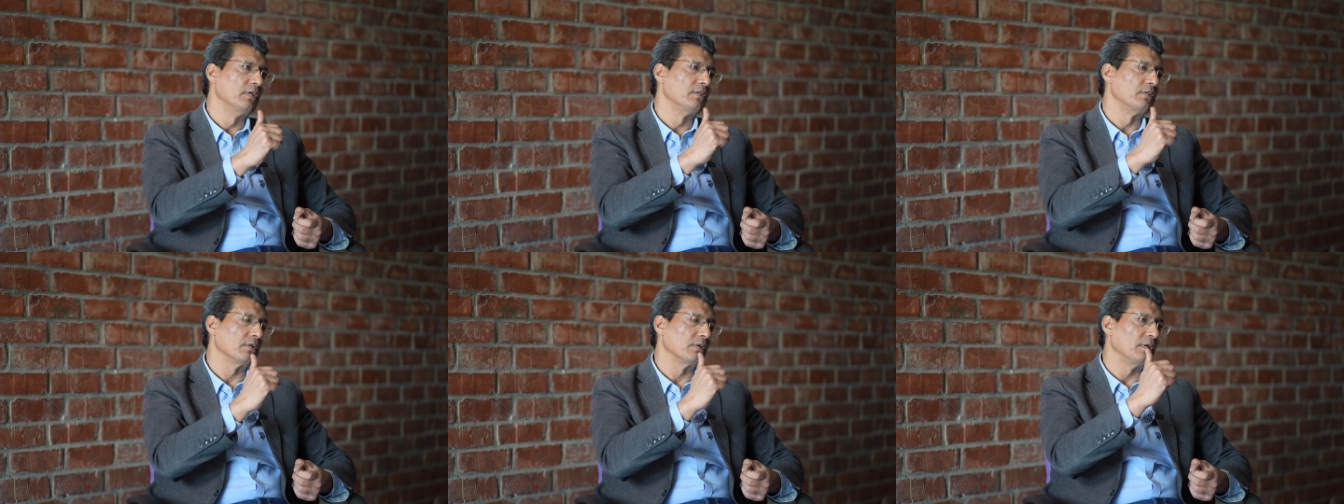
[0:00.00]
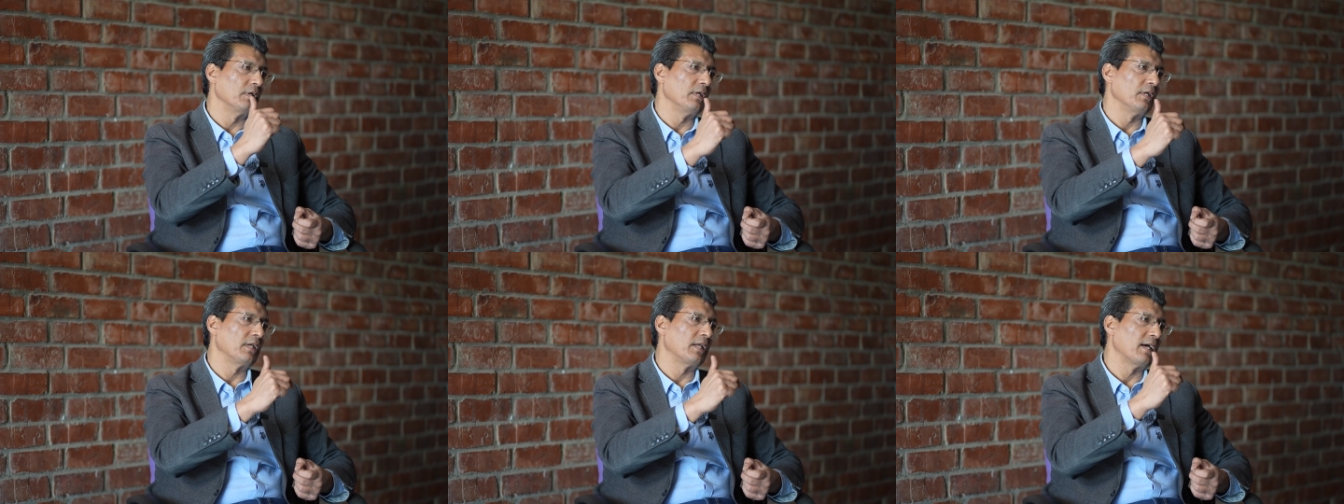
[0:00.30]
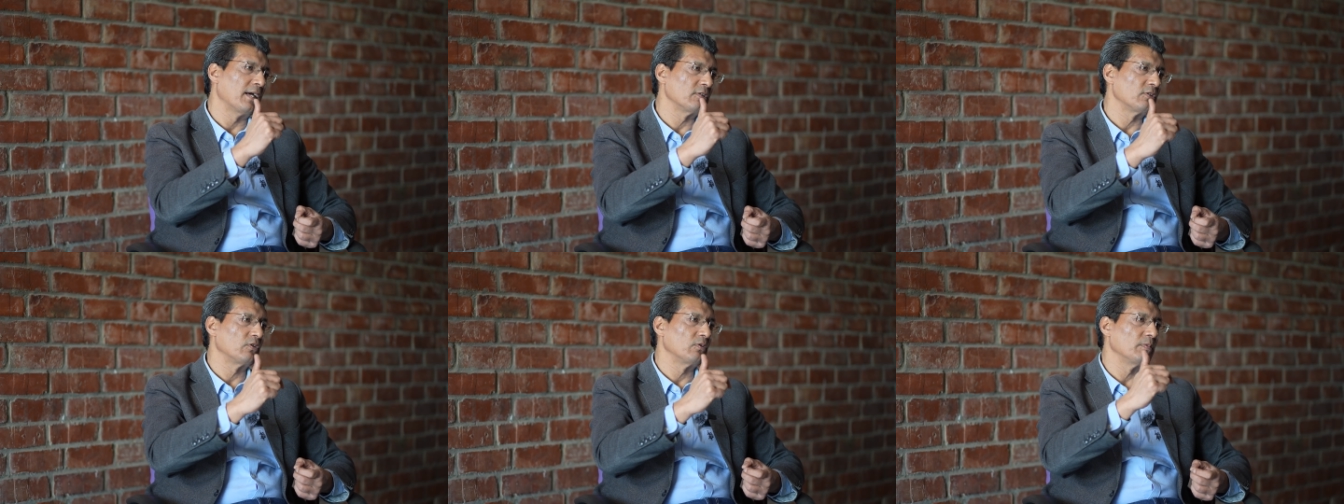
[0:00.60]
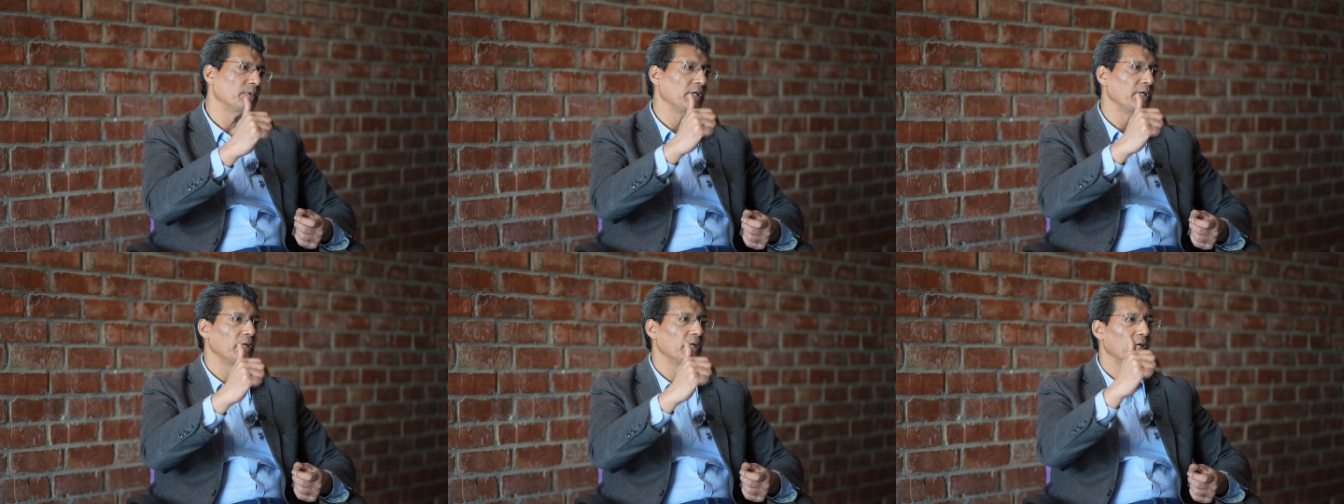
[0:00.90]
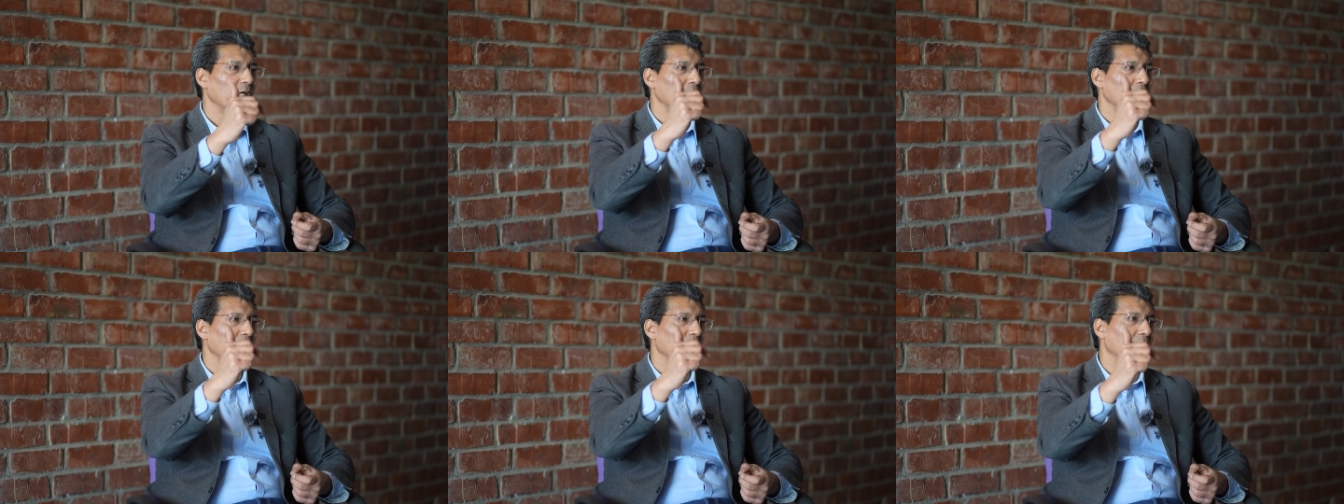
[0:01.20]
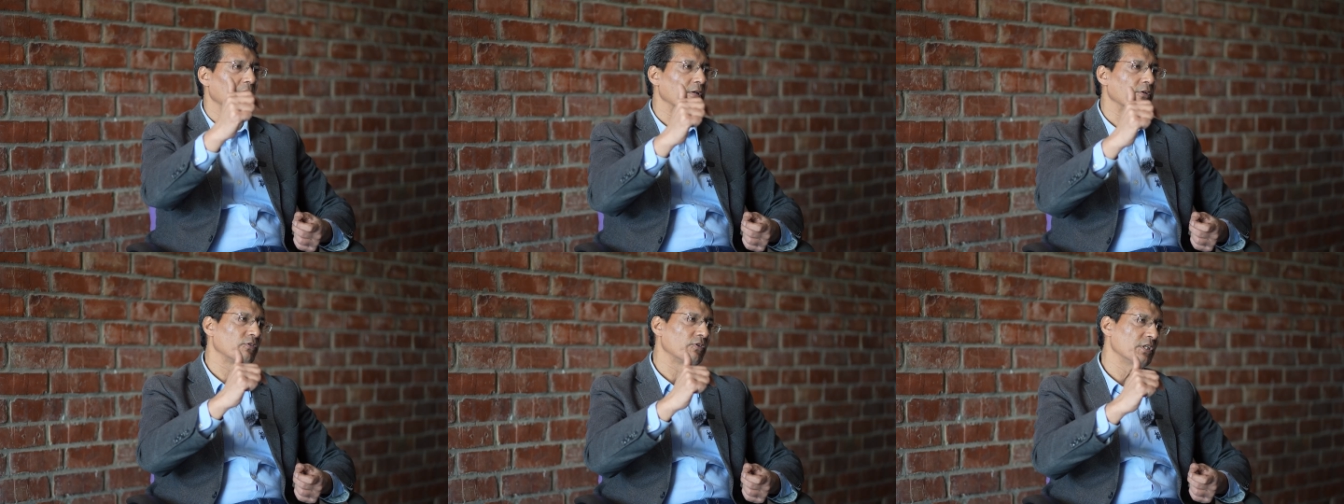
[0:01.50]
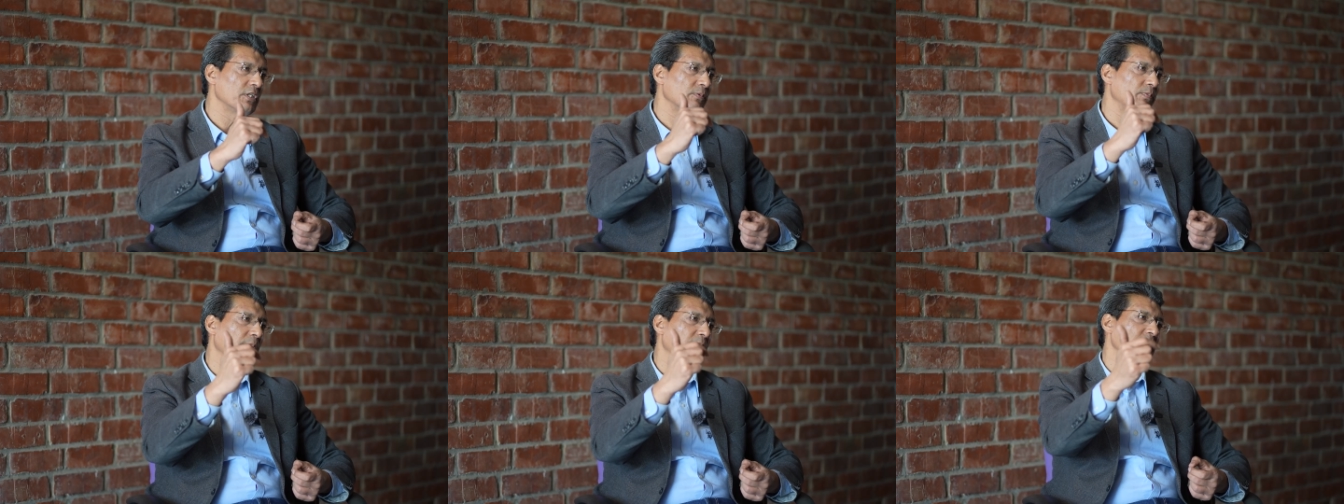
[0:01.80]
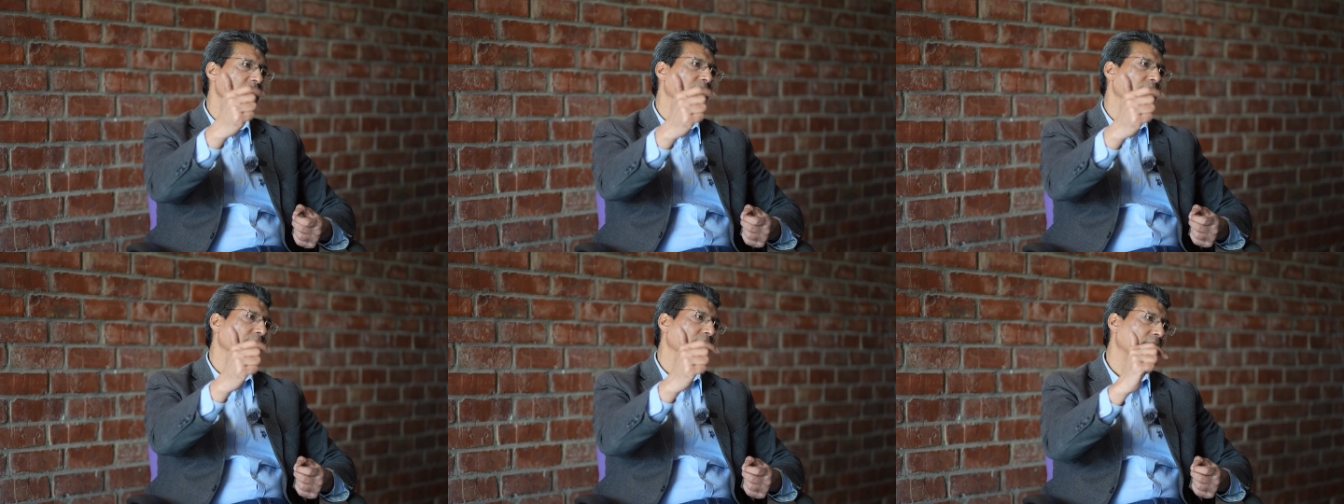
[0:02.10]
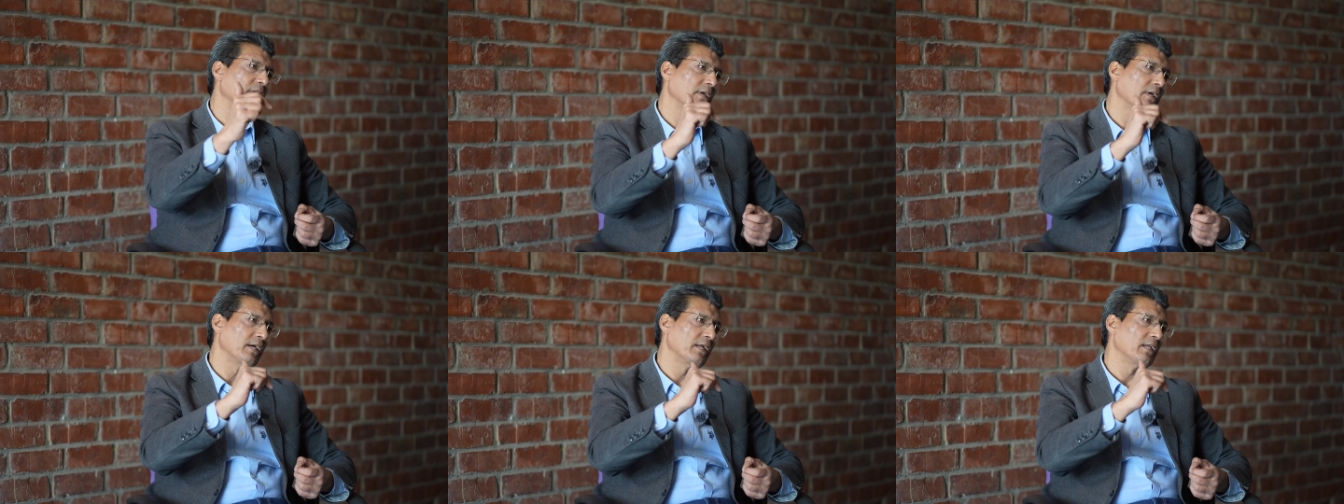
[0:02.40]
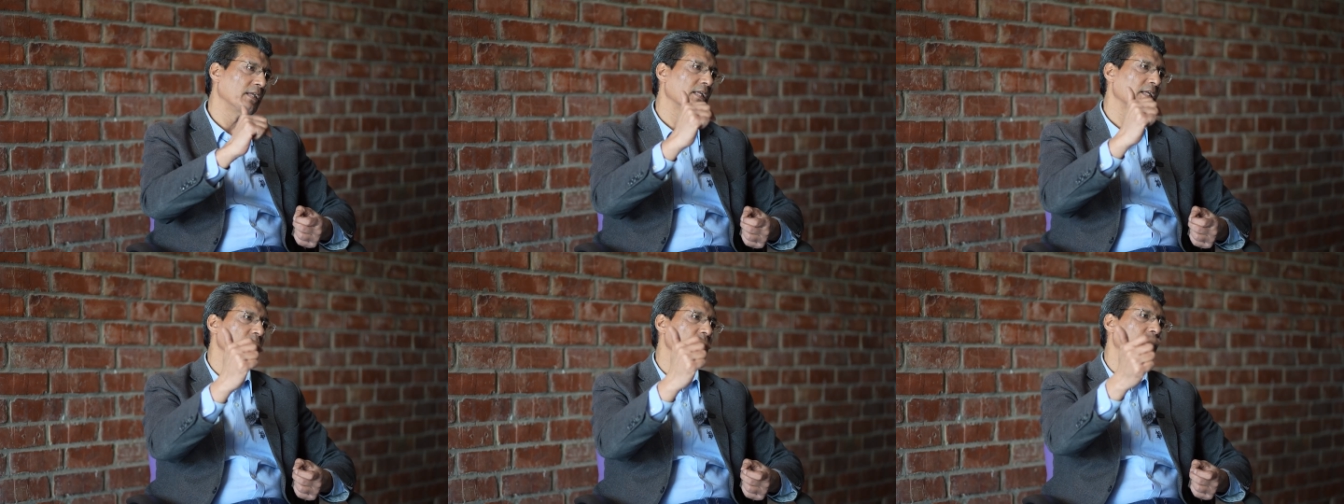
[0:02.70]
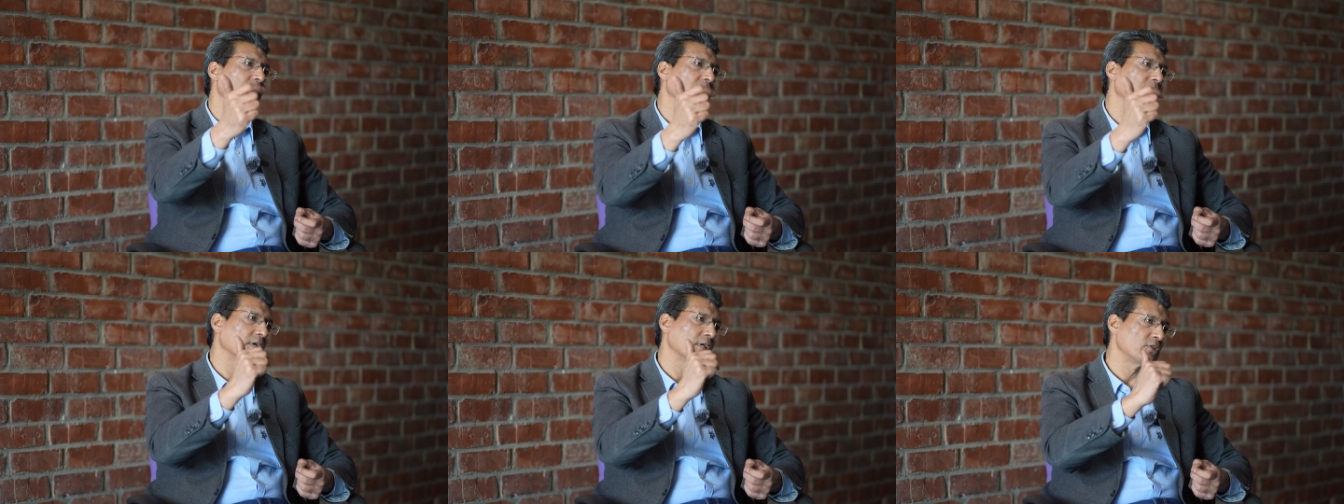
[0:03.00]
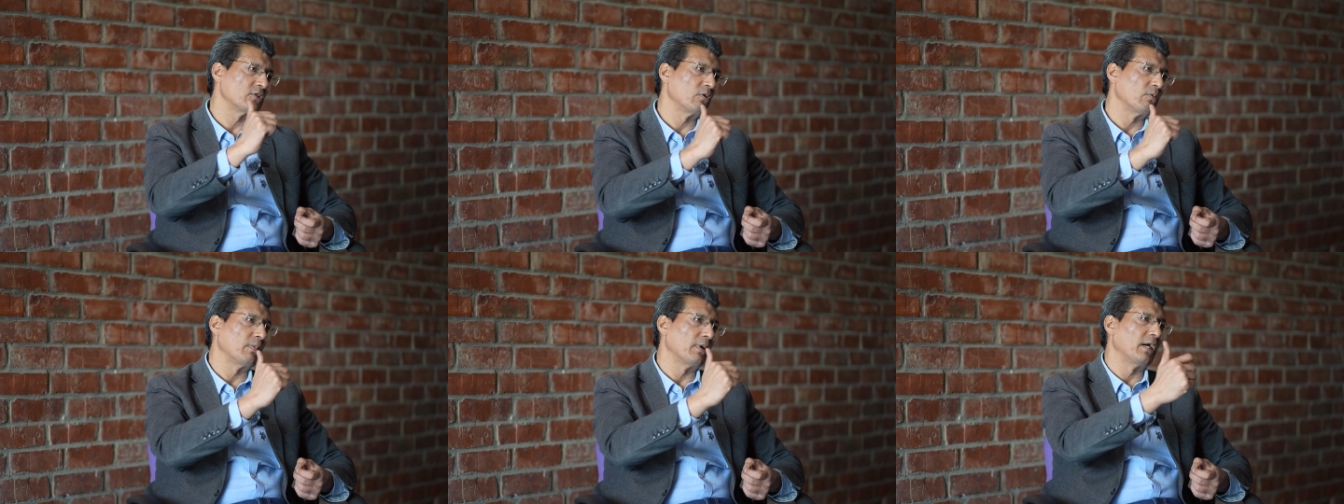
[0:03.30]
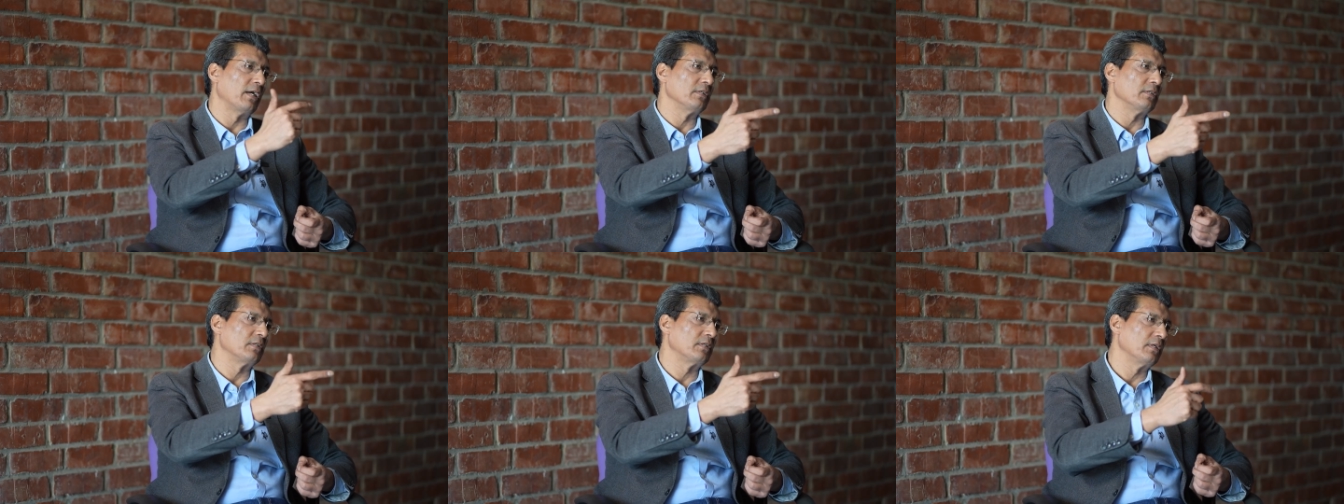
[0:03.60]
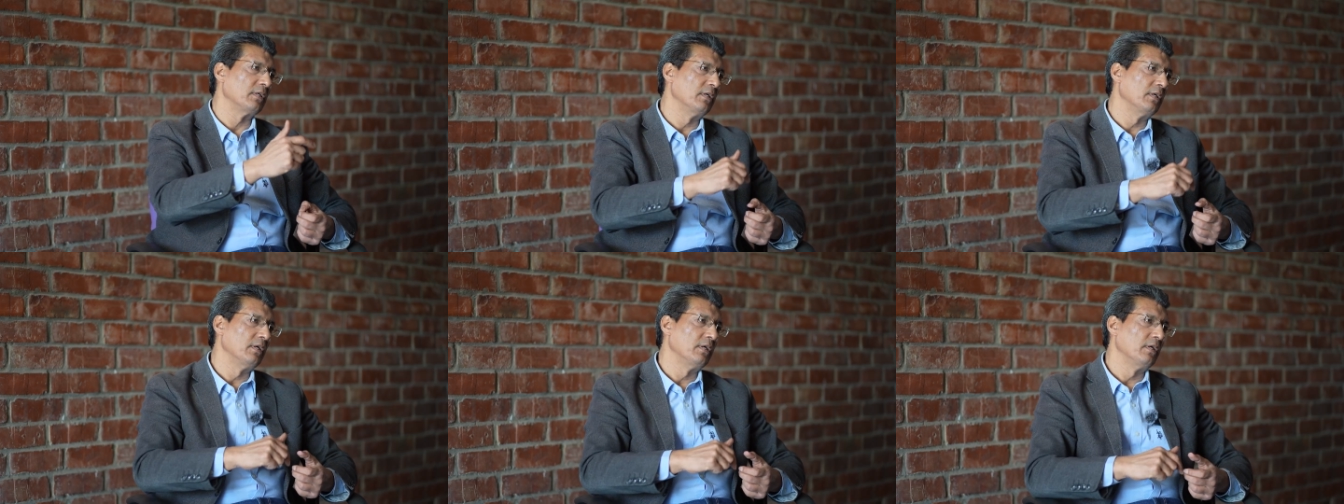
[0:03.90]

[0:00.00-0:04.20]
So it has to be country specific and it has to be customized.